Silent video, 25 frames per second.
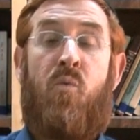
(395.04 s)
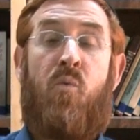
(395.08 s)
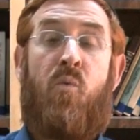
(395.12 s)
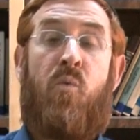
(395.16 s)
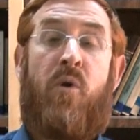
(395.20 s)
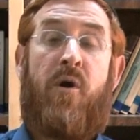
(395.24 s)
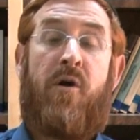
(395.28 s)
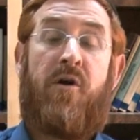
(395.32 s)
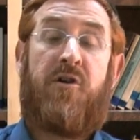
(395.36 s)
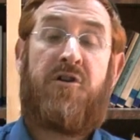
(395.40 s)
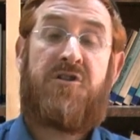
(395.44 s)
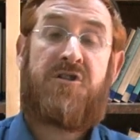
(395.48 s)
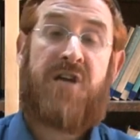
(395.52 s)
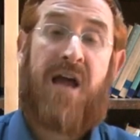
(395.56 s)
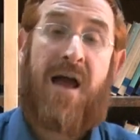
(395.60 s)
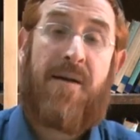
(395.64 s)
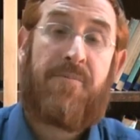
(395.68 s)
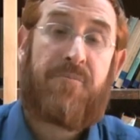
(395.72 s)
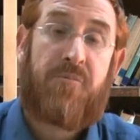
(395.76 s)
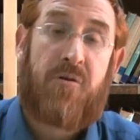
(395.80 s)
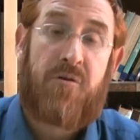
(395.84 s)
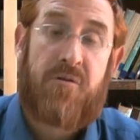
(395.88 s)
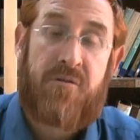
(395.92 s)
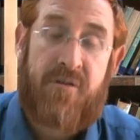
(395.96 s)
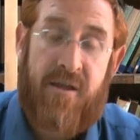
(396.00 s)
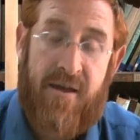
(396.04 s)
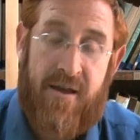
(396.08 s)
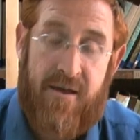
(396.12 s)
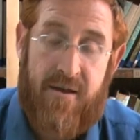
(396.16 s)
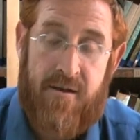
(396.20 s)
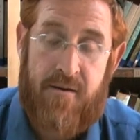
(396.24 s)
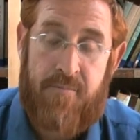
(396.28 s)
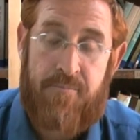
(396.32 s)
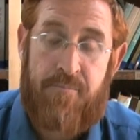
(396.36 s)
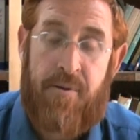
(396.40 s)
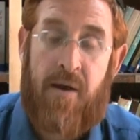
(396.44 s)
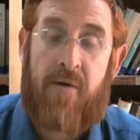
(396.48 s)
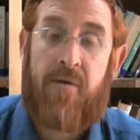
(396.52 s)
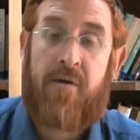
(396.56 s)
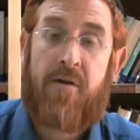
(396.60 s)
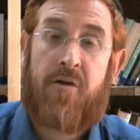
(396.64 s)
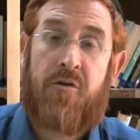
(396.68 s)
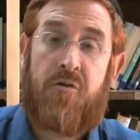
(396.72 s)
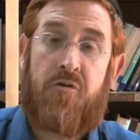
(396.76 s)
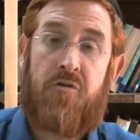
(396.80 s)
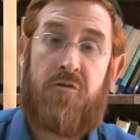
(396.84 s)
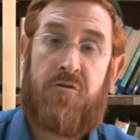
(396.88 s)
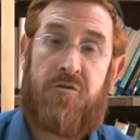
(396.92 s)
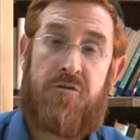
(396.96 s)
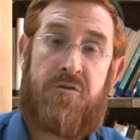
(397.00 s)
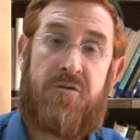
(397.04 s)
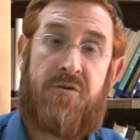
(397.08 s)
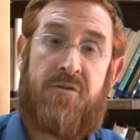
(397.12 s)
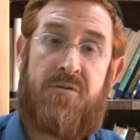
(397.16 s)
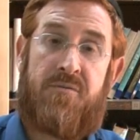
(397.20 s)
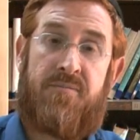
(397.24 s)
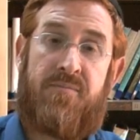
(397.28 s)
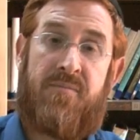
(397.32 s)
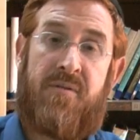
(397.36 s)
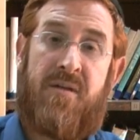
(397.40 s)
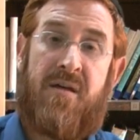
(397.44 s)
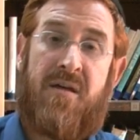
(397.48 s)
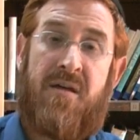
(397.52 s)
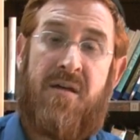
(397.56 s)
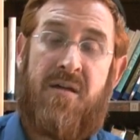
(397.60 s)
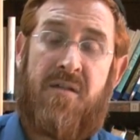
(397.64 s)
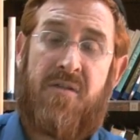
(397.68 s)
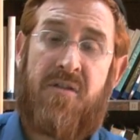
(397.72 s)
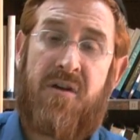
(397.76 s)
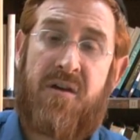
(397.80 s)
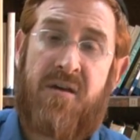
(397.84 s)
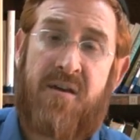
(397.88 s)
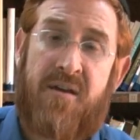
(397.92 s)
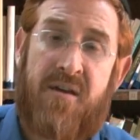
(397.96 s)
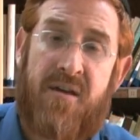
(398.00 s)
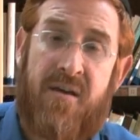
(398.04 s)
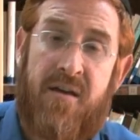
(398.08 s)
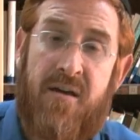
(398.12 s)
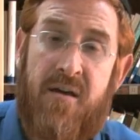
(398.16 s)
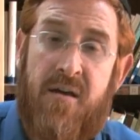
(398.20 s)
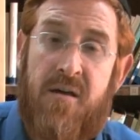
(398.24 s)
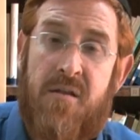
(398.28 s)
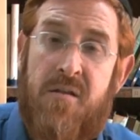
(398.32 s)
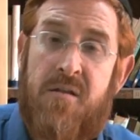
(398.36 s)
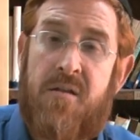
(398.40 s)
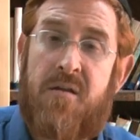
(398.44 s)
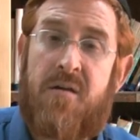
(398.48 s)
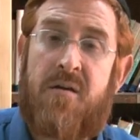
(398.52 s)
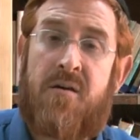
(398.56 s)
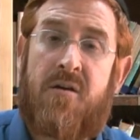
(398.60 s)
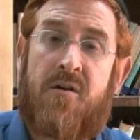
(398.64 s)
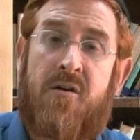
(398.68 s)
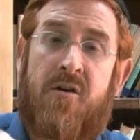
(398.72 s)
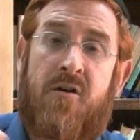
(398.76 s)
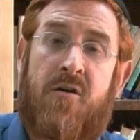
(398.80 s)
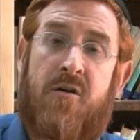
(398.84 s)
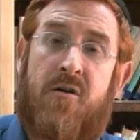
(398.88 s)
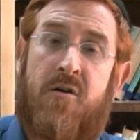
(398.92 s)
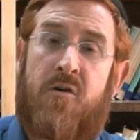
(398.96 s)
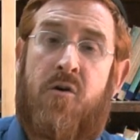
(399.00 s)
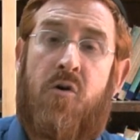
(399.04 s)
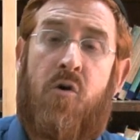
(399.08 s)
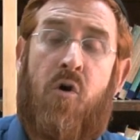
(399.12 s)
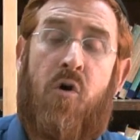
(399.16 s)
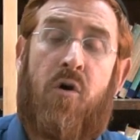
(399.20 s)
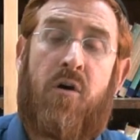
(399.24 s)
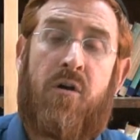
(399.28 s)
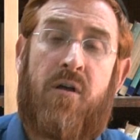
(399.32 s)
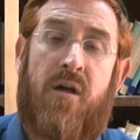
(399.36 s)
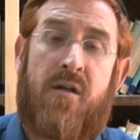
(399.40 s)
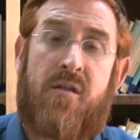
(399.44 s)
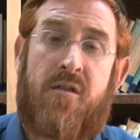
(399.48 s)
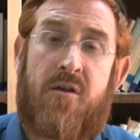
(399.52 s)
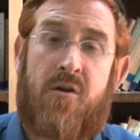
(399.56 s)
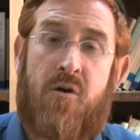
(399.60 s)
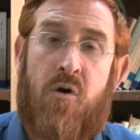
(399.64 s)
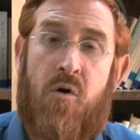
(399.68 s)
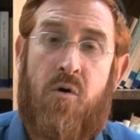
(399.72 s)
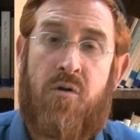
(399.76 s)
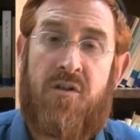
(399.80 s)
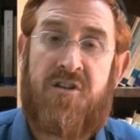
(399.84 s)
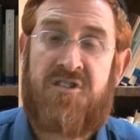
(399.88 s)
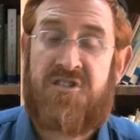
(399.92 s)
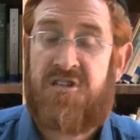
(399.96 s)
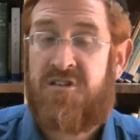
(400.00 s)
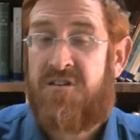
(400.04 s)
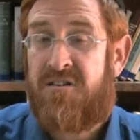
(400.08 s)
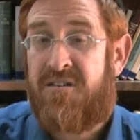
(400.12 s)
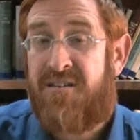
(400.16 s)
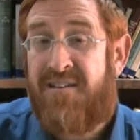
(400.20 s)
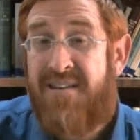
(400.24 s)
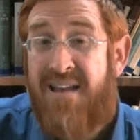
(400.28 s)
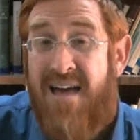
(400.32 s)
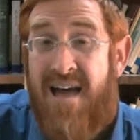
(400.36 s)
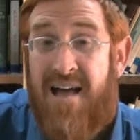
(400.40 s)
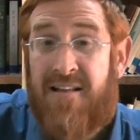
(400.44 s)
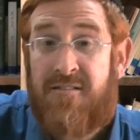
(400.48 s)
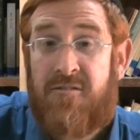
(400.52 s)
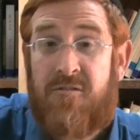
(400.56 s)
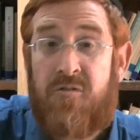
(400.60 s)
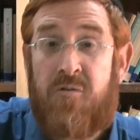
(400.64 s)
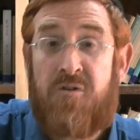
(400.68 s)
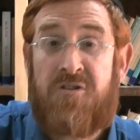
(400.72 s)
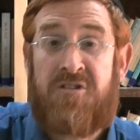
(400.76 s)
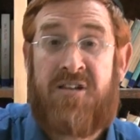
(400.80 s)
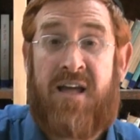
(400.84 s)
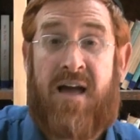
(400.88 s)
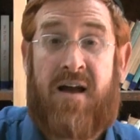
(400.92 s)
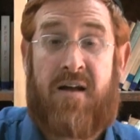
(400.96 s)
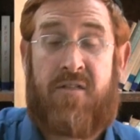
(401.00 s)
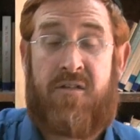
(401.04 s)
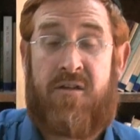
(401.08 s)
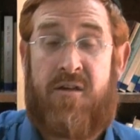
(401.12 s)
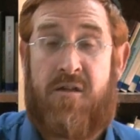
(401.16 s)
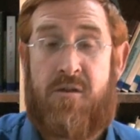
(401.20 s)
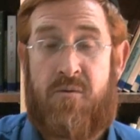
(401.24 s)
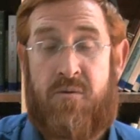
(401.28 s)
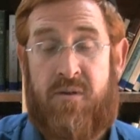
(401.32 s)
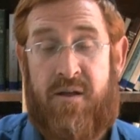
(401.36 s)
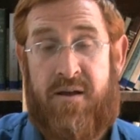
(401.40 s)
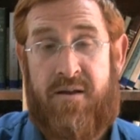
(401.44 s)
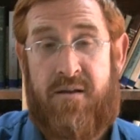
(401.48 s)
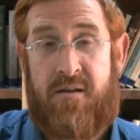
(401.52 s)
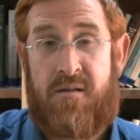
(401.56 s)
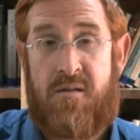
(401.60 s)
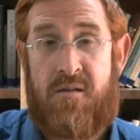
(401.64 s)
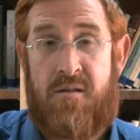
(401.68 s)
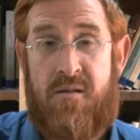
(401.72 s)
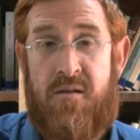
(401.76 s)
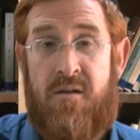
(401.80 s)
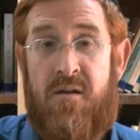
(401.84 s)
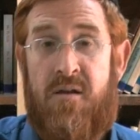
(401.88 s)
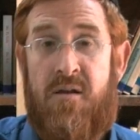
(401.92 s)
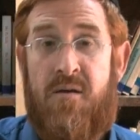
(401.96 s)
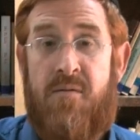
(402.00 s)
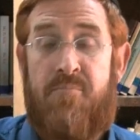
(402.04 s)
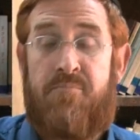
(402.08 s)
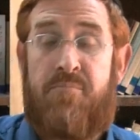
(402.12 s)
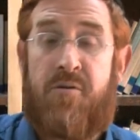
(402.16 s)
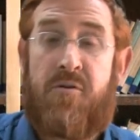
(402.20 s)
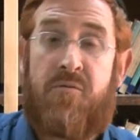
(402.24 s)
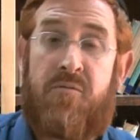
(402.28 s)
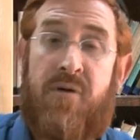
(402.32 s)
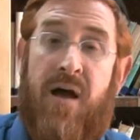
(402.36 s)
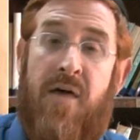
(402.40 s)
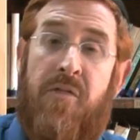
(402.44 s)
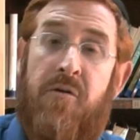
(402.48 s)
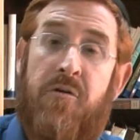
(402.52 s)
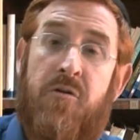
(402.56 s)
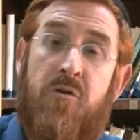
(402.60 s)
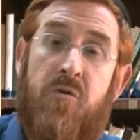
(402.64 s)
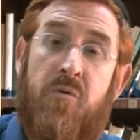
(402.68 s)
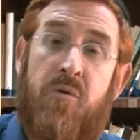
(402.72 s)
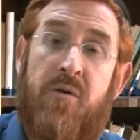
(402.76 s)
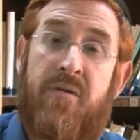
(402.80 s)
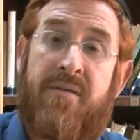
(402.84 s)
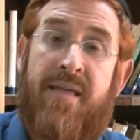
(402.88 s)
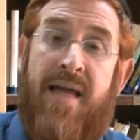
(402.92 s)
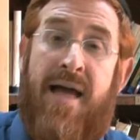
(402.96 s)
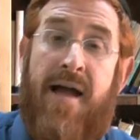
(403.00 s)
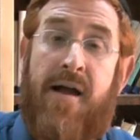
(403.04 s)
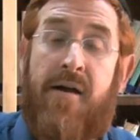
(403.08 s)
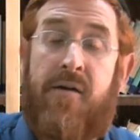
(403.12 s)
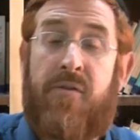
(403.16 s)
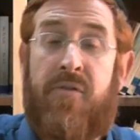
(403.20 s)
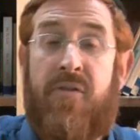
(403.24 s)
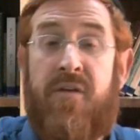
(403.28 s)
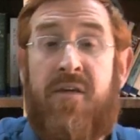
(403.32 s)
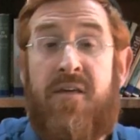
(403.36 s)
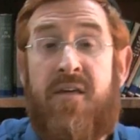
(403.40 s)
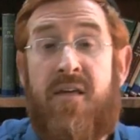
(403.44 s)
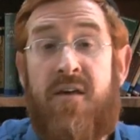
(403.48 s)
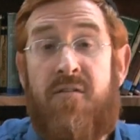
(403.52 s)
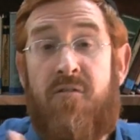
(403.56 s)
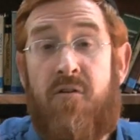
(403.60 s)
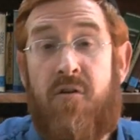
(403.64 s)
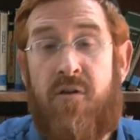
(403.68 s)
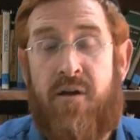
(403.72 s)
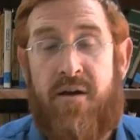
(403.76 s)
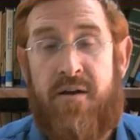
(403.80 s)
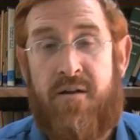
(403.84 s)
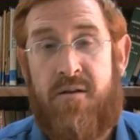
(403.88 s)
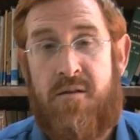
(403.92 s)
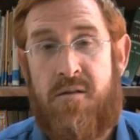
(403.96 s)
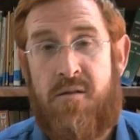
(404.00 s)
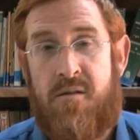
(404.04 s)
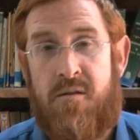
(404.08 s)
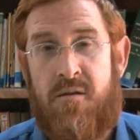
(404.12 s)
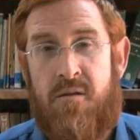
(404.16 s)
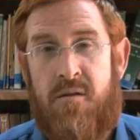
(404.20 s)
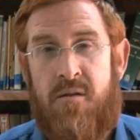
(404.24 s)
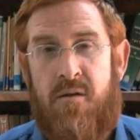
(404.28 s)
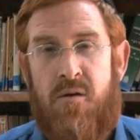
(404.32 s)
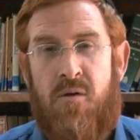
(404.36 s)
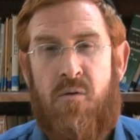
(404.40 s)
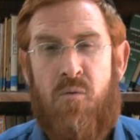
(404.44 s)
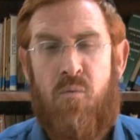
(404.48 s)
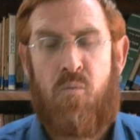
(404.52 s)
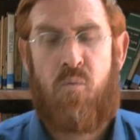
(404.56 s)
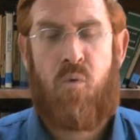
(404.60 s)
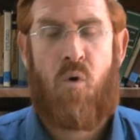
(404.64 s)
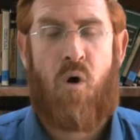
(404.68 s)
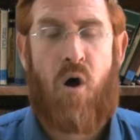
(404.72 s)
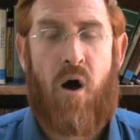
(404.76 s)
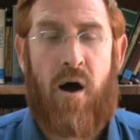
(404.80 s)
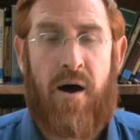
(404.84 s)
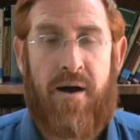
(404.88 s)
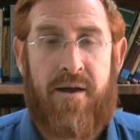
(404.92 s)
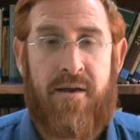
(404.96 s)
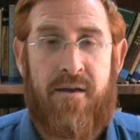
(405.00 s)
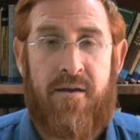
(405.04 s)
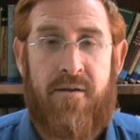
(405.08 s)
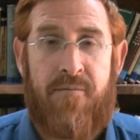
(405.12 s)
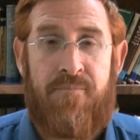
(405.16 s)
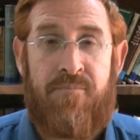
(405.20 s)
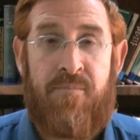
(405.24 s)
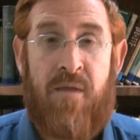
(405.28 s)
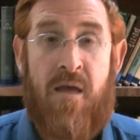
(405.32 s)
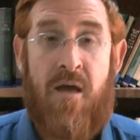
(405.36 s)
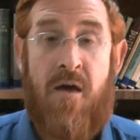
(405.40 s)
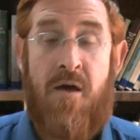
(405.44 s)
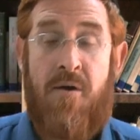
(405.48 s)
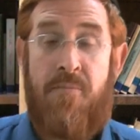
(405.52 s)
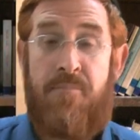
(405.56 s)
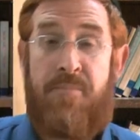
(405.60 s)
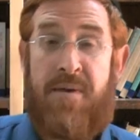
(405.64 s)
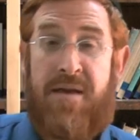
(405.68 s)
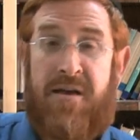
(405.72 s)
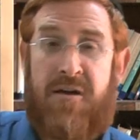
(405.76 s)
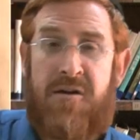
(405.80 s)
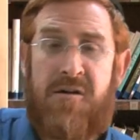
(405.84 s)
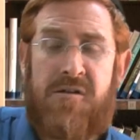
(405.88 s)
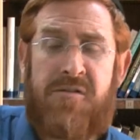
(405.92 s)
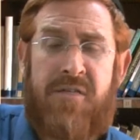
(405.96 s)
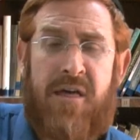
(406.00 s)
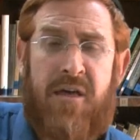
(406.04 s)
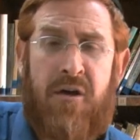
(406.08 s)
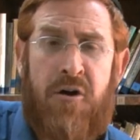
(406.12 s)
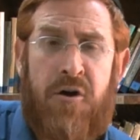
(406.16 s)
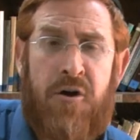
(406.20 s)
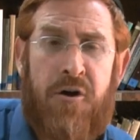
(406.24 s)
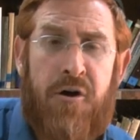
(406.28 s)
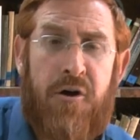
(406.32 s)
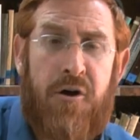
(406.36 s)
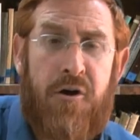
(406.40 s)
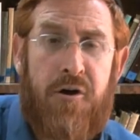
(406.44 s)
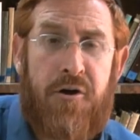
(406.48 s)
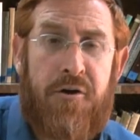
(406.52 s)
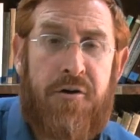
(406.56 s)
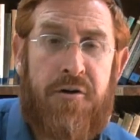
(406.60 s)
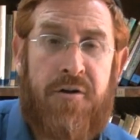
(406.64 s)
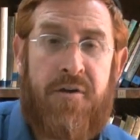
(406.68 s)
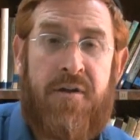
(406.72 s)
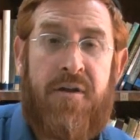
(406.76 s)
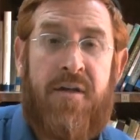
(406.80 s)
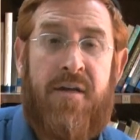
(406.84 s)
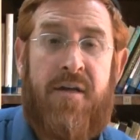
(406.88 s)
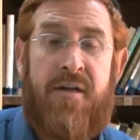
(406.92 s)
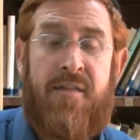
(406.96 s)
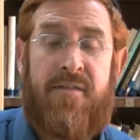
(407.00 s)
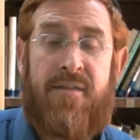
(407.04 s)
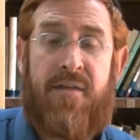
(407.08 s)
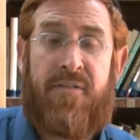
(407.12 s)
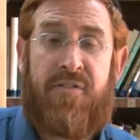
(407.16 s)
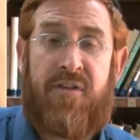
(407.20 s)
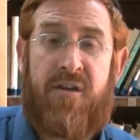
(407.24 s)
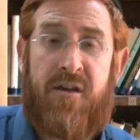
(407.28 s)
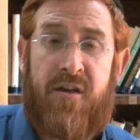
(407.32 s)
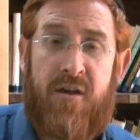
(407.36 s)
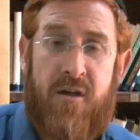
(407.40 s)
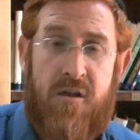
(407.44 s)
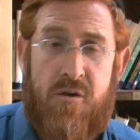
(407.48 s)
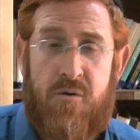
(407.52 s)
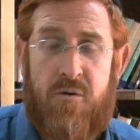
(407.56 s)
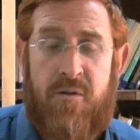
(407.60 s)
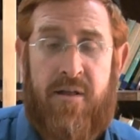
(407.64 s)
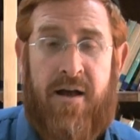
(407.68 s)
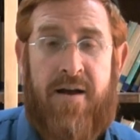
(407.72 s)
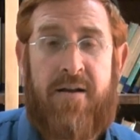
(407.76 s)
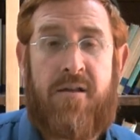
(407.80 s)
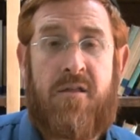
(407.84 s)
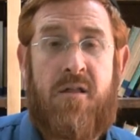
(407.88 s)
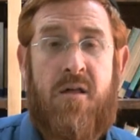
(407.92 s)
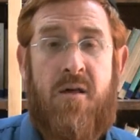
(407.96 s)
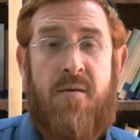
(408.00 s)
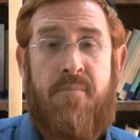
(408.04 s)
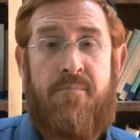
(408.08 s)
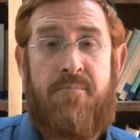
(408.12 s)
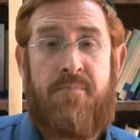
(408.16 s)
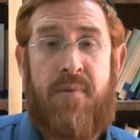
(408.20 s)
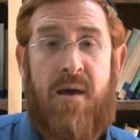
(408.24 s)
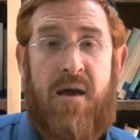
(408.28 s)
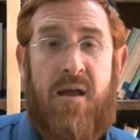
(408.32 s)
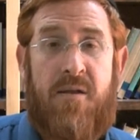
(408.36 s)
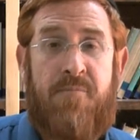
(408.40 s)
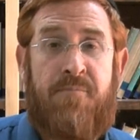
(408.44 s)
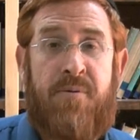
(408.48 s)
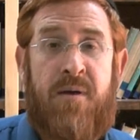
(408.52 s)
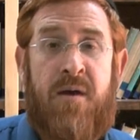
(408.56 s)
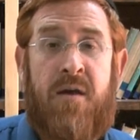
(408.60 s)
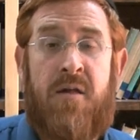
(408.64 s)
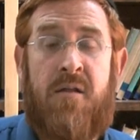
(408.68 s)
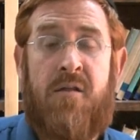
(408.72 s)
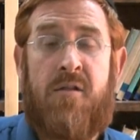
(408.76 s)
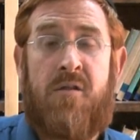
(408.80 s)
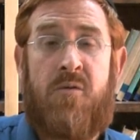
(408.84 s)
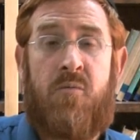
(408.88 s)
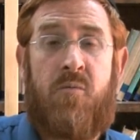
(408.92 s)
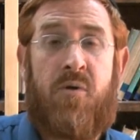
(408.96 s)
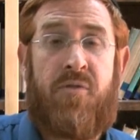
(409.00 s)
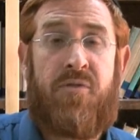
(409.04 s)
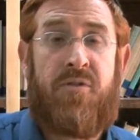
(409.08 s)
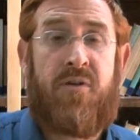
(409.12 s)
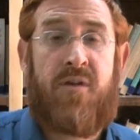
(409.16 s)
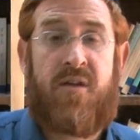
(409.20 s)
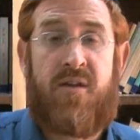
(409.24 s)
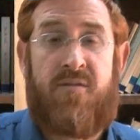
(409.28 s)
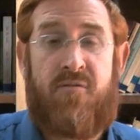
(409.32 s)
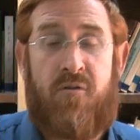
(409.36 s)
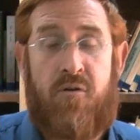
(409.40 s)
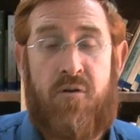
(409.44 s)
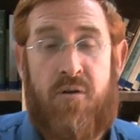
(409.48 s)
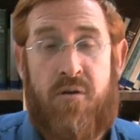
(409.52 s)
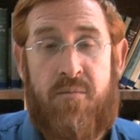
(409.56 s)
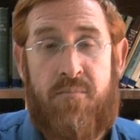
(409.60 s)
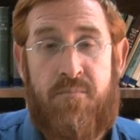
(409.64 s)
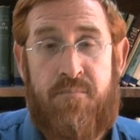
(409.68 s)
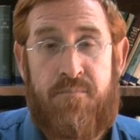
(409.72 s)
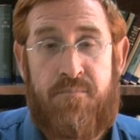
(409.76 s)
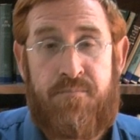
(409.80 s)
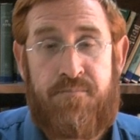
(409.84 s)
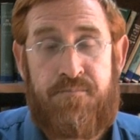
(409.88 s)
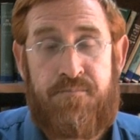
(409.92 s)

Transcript: Where in chapter 10, Perek Yud, the kings organized the coalition not to attack the Israelites, but rather to attack the Givonites. Why? Because they heard that the Israelites made peace with the Givonim.